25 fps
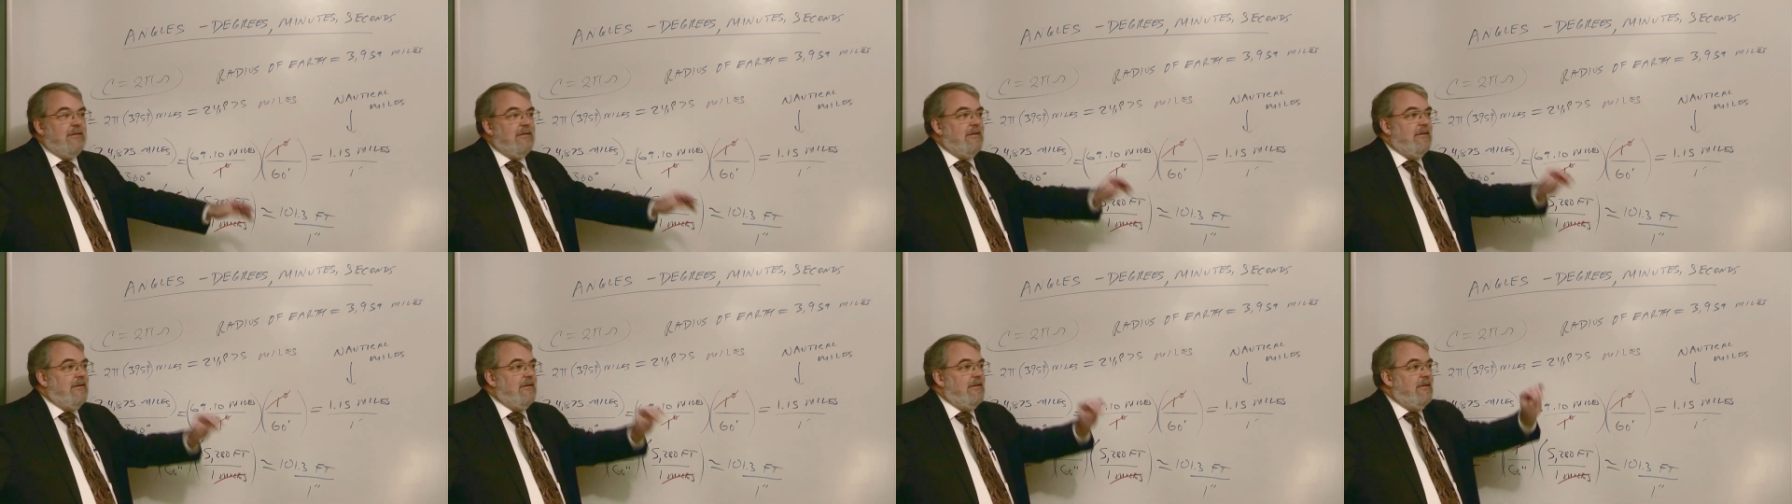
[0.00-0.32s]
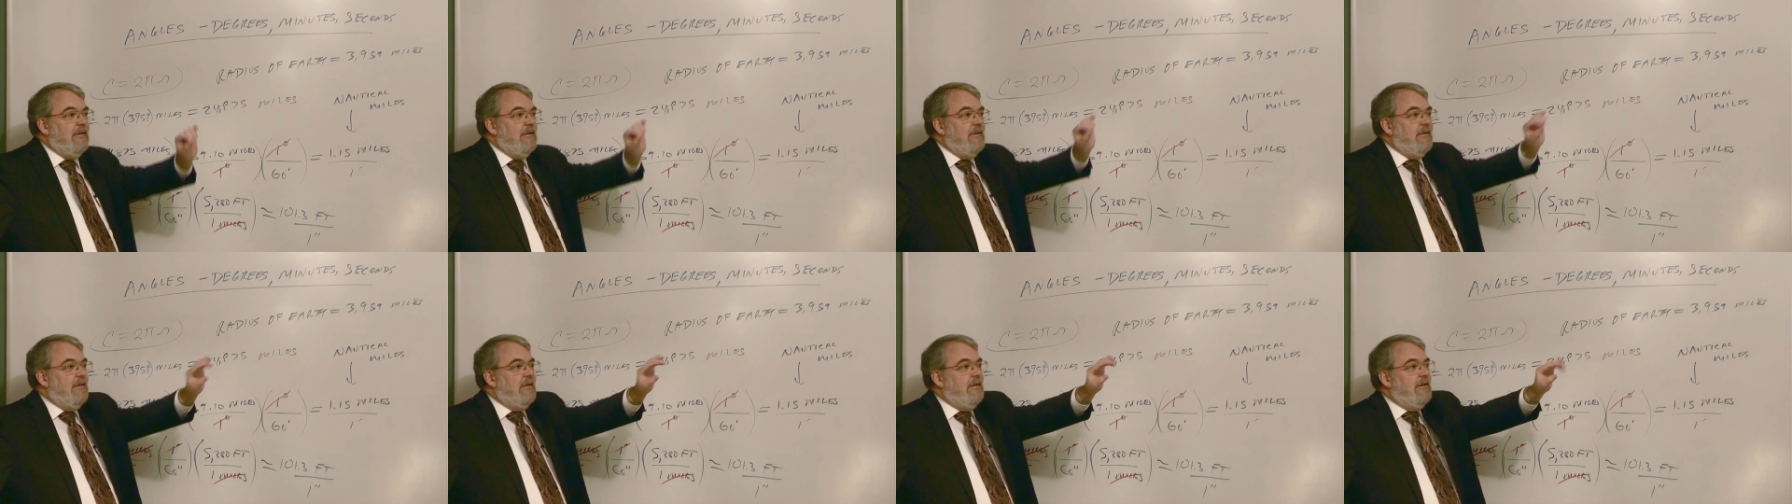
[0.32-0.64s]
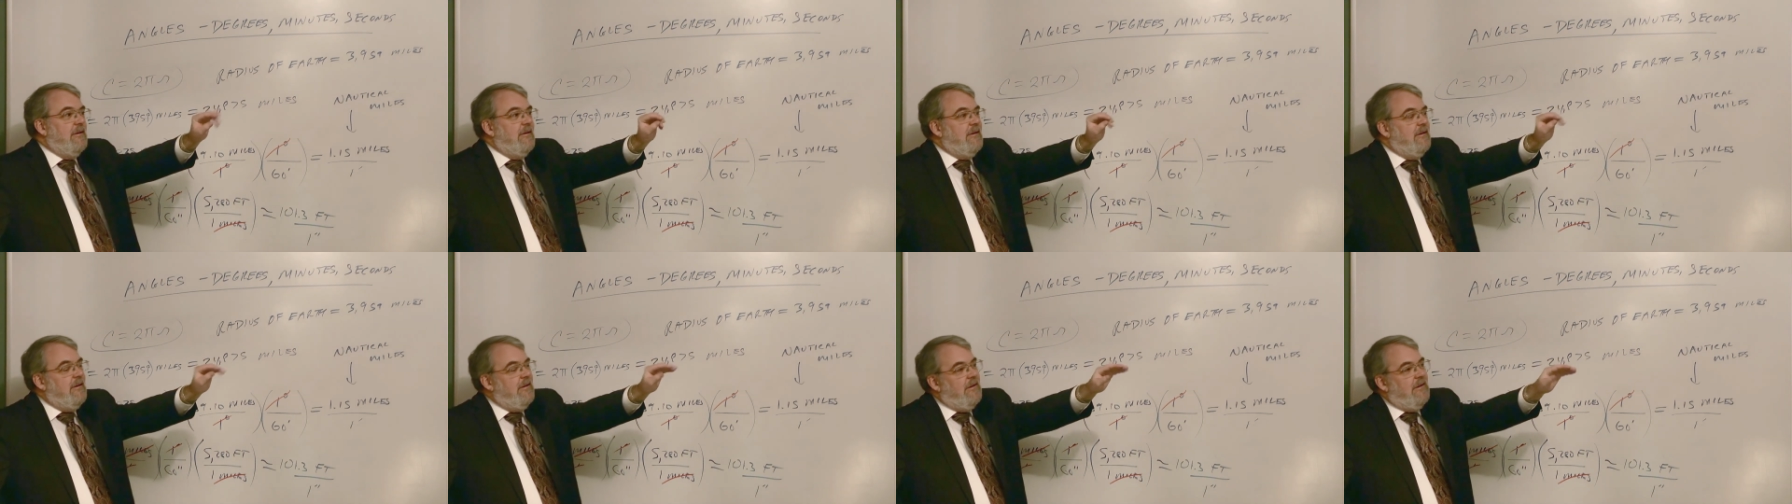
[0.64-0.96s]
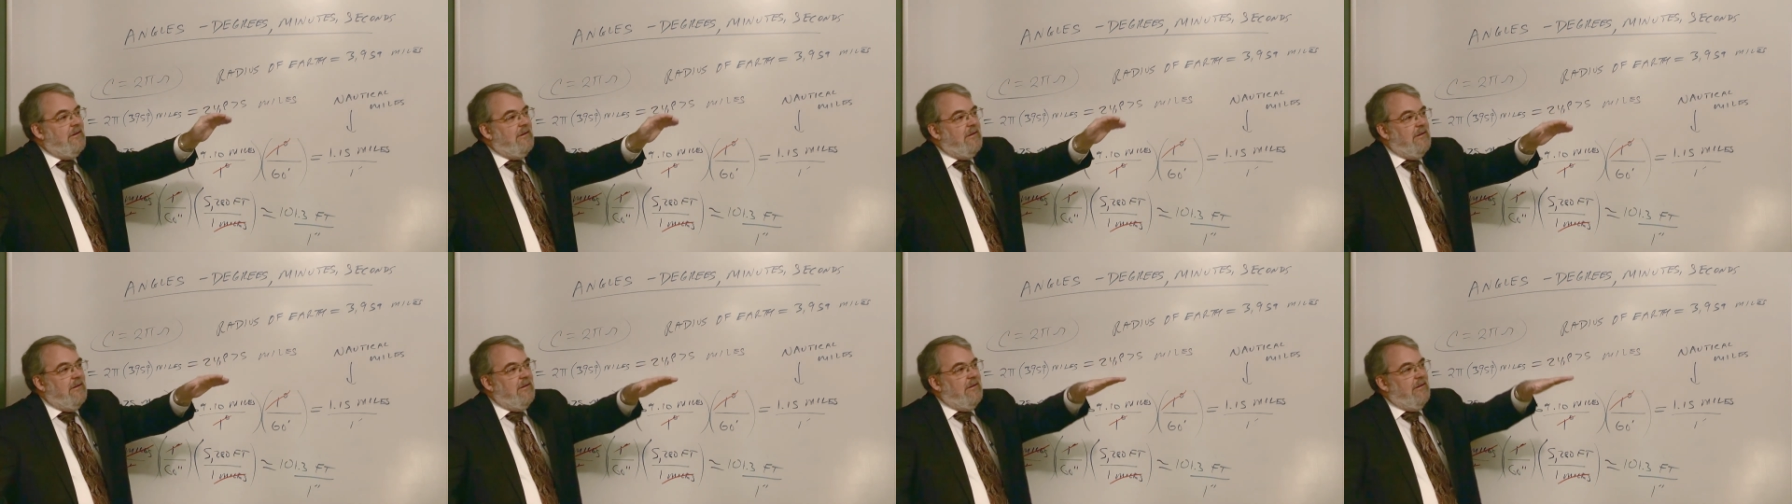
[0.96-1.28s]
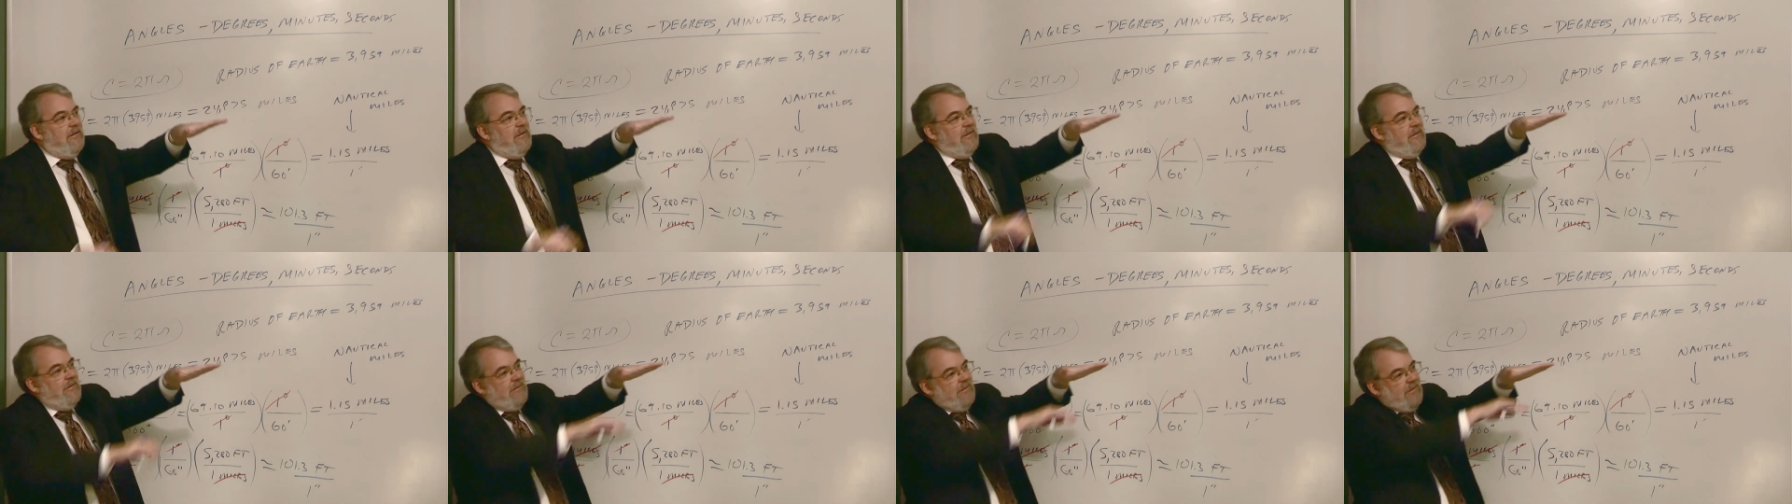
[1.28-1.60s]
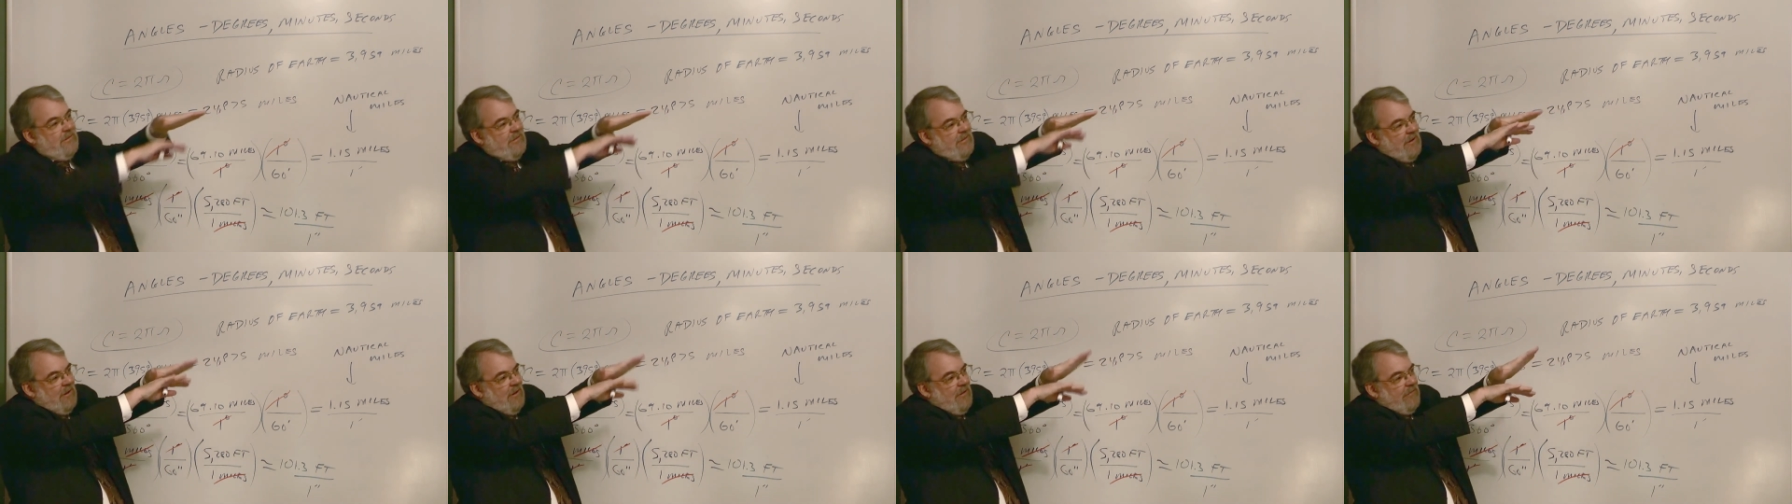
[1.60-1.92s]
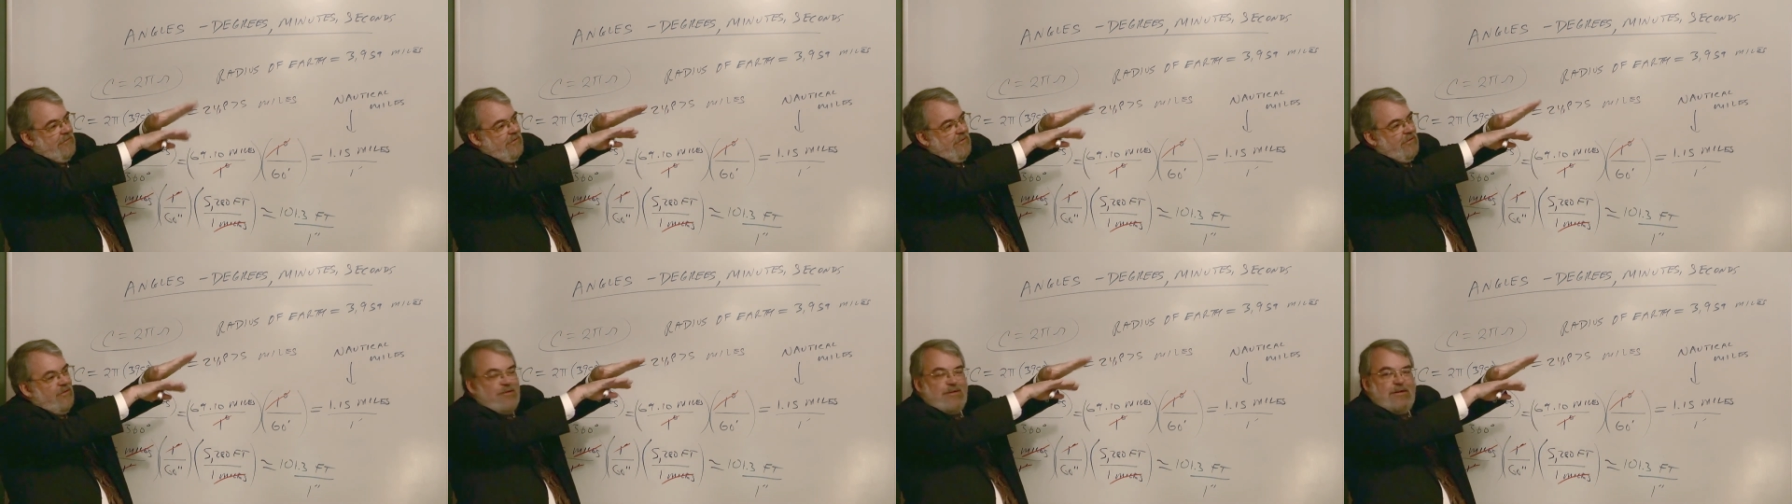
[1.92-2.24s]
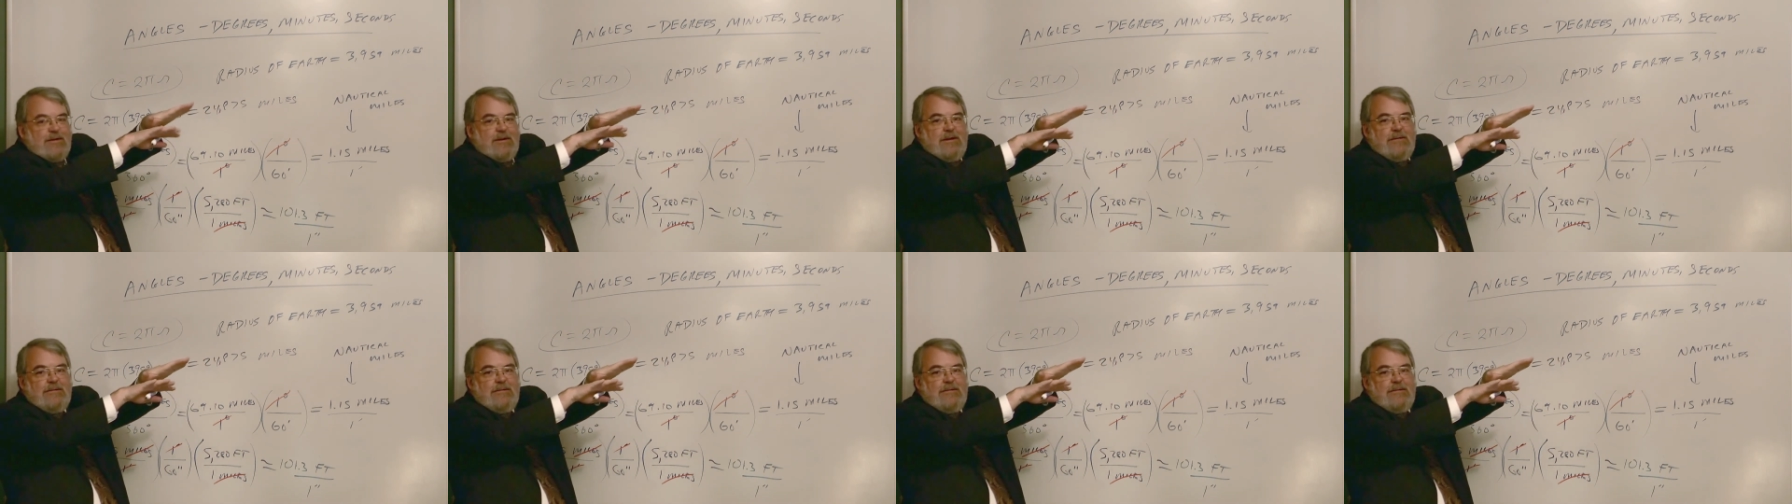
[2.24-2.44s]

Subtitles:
You know, the coverage